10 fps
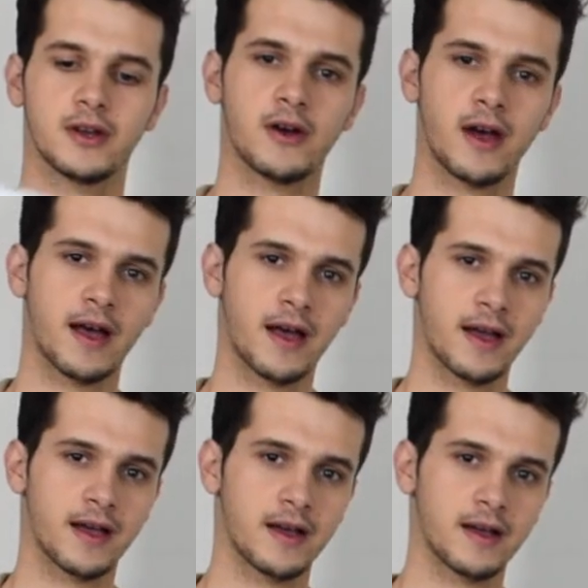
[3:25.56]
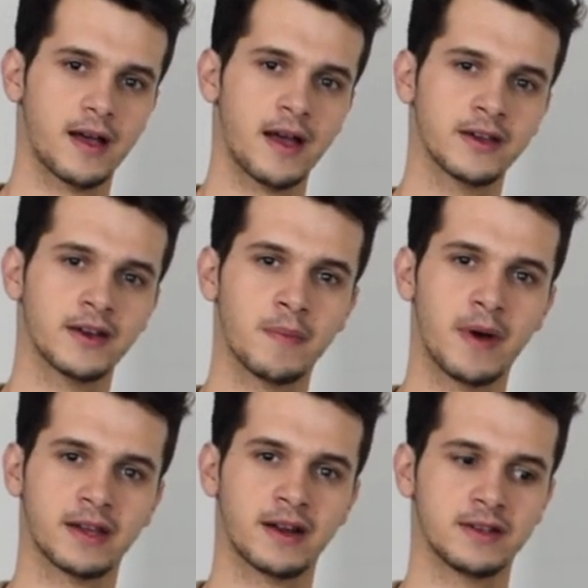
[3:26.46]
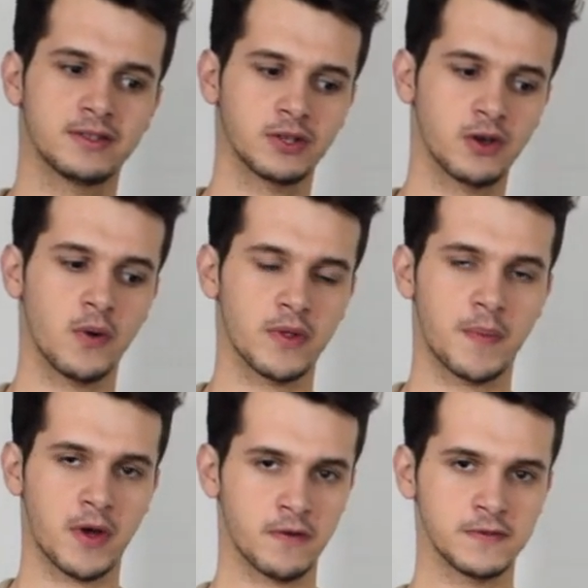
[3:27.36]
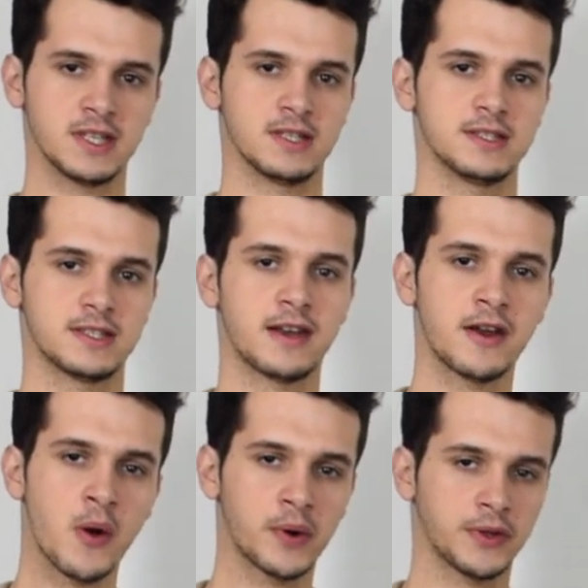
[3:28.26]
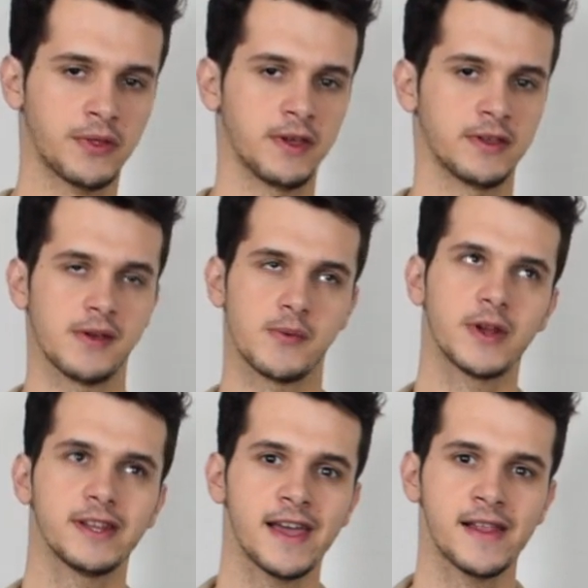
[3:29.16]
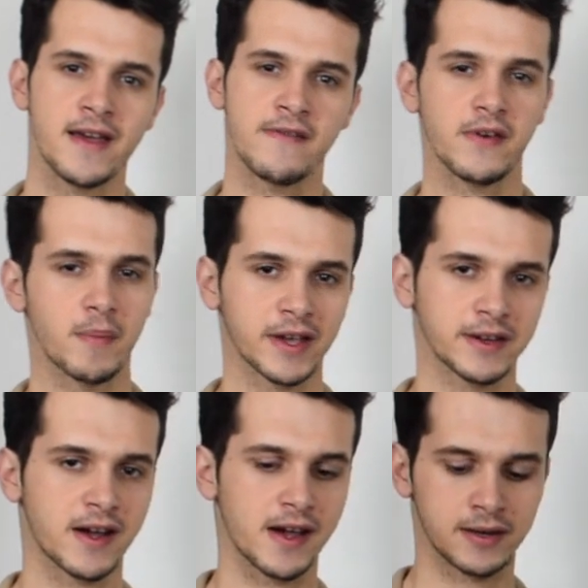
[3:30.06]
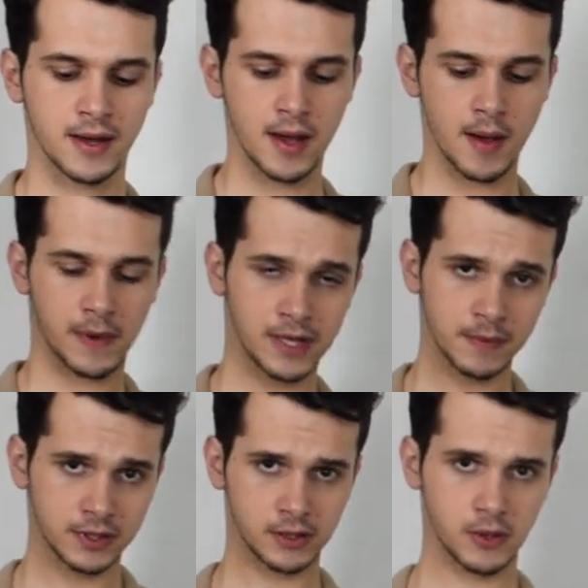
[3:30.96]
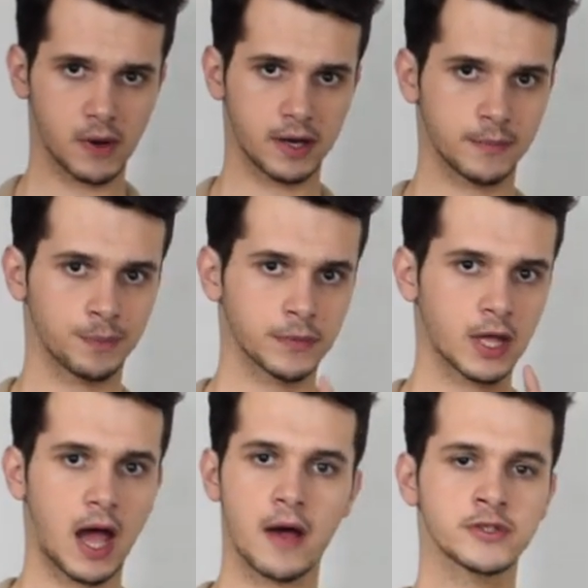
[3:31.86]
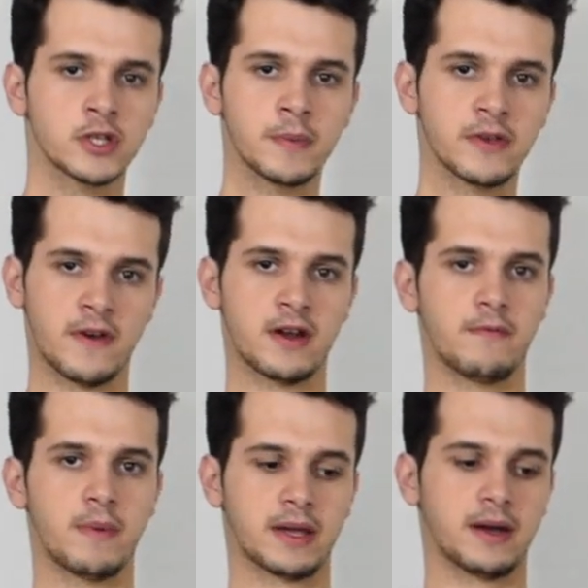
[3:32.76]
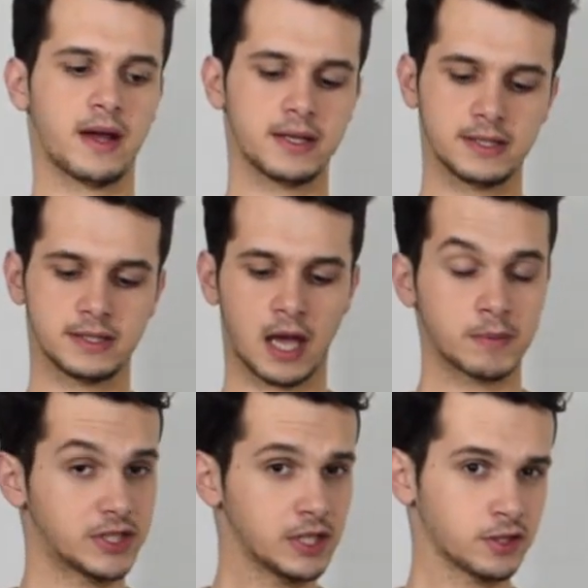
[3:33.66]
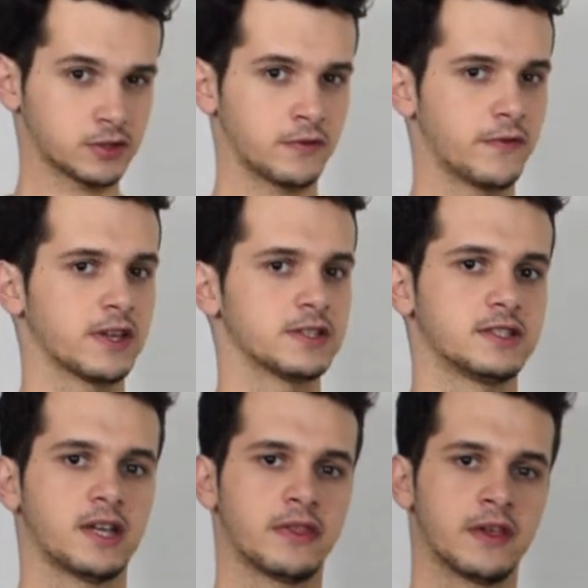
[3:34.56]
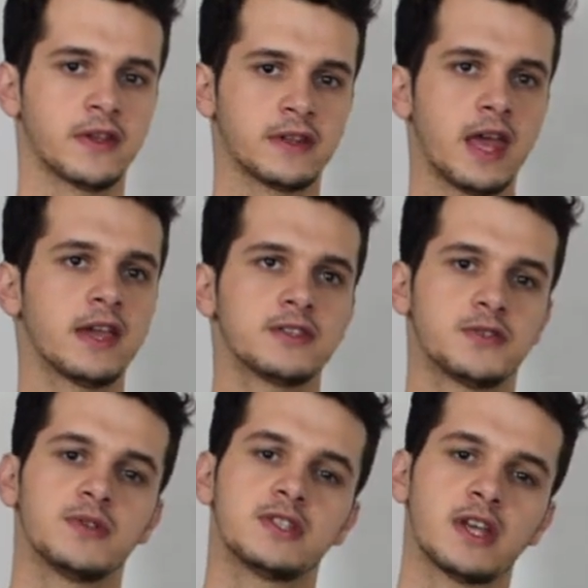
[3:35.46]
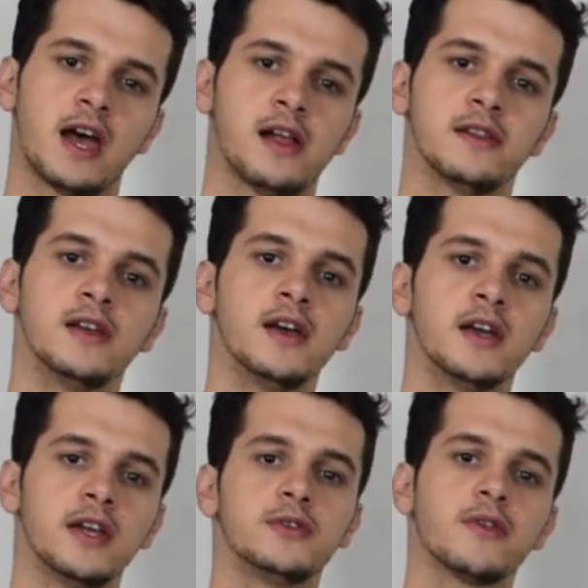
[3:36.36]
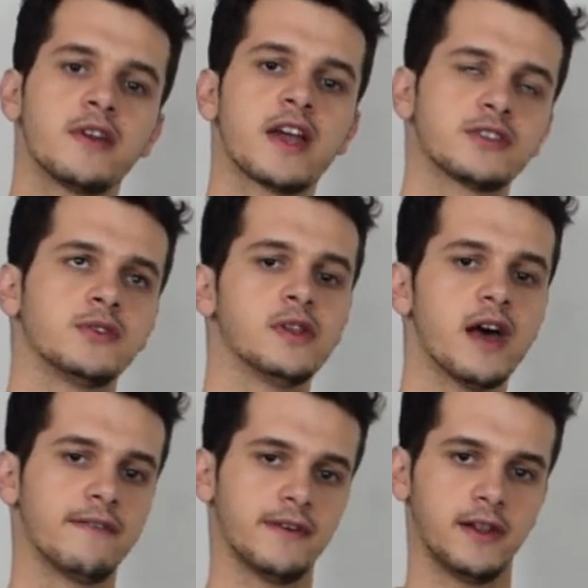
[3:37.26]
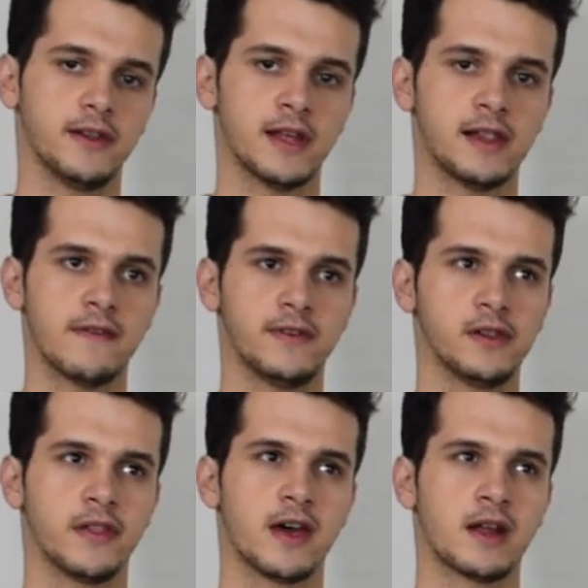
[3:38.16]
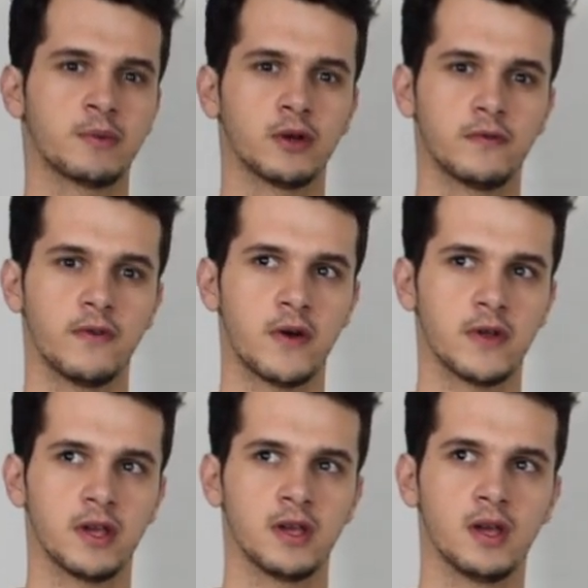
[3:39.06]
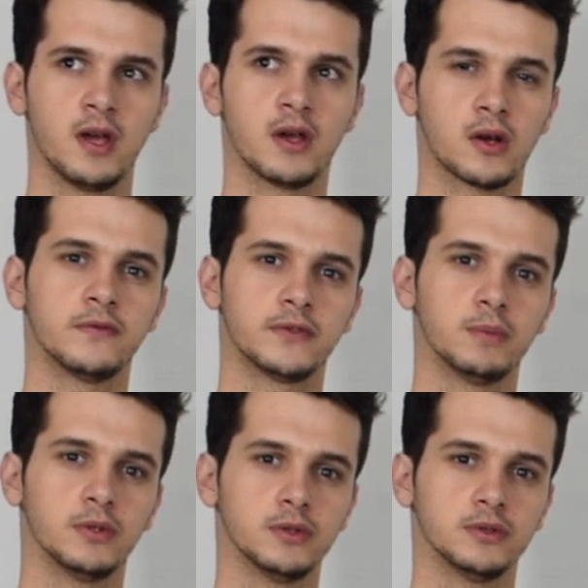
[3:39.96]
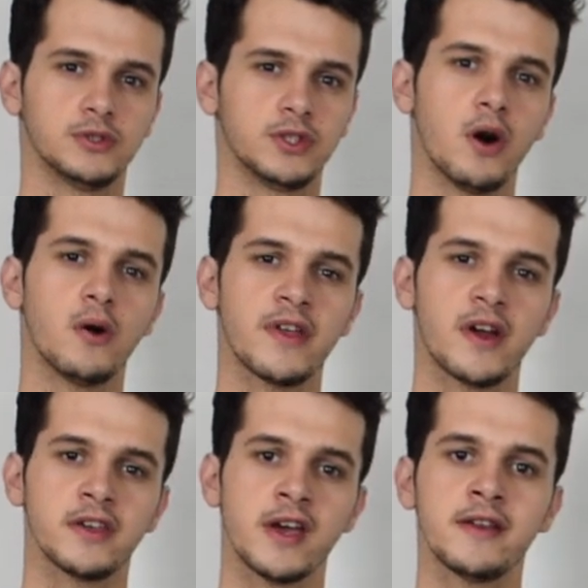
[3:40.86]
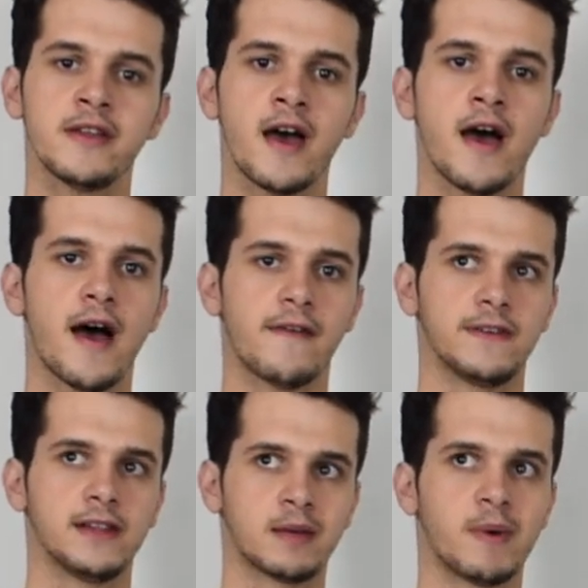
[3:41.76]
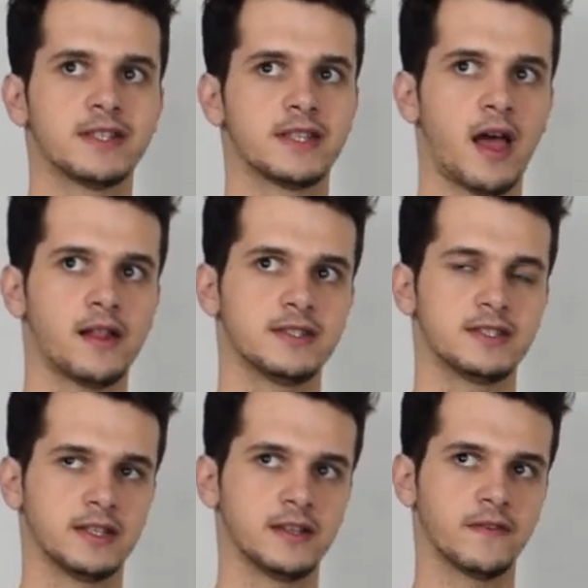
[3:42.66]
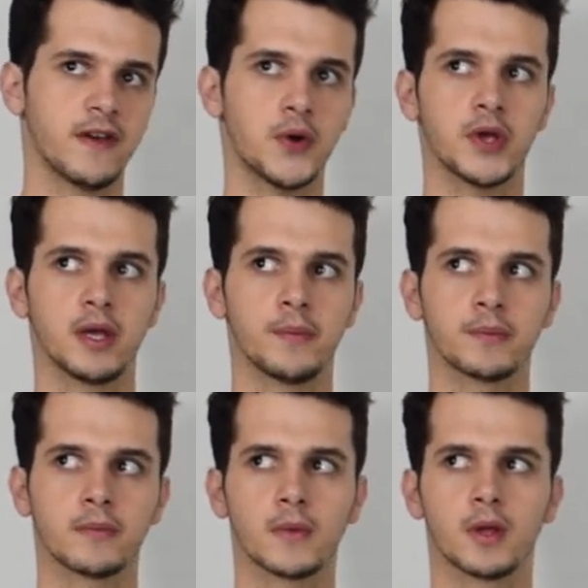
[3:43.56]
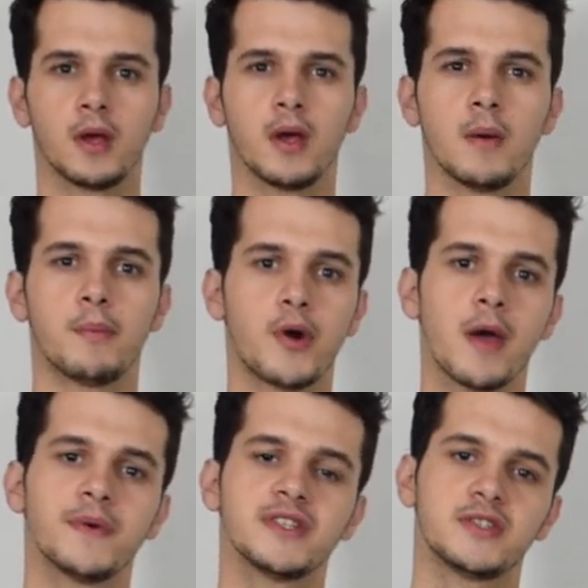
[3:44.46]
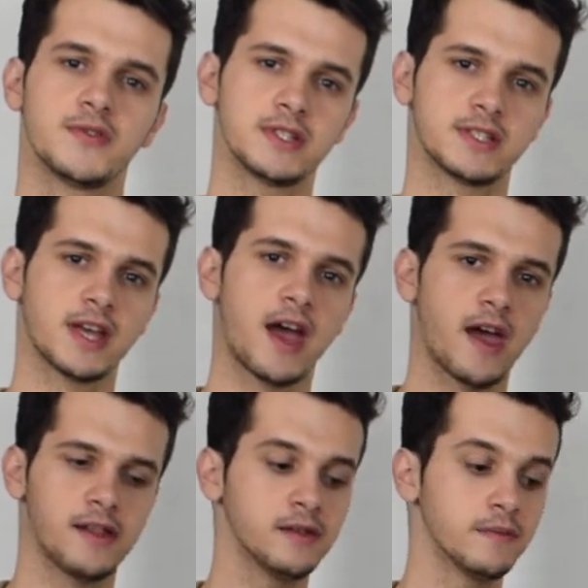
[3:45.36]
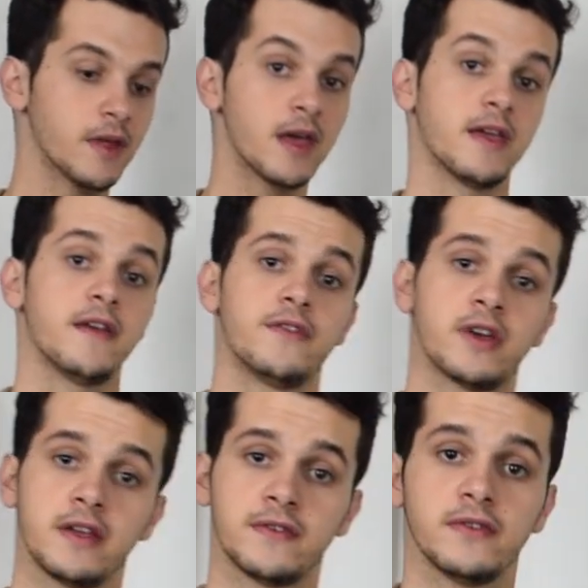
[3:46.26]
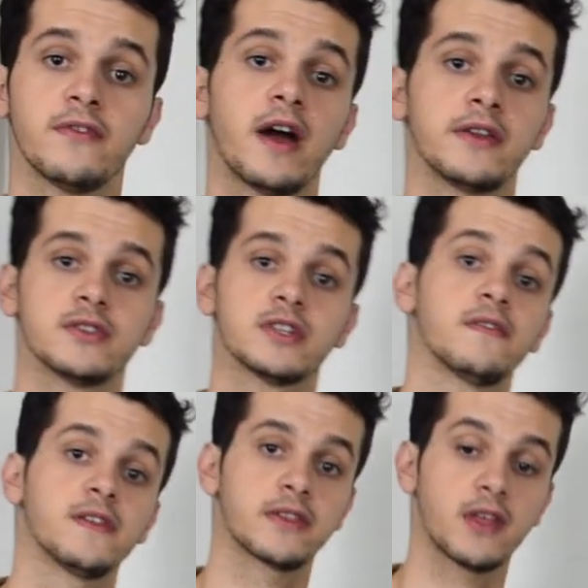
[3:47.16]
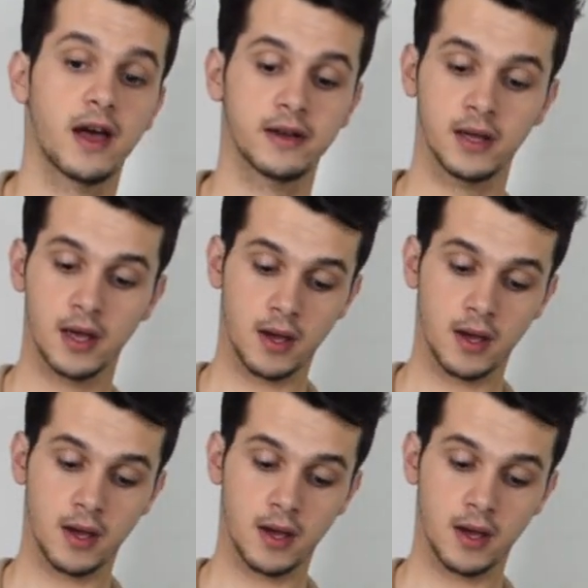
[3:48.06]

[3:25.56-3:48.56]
So I got a bucket hat to go with a pair of jeans, and I know what you're thinking. Really, Elefv, a bucket hat? But let me tell you what, I was not a big fan of bucket hats. I'm still not convinced. I think they take street style into the next new level, a level that I'm not very comfortable to go there yet. I feel like my style is still very preppy street style, if you can even define yourself like that.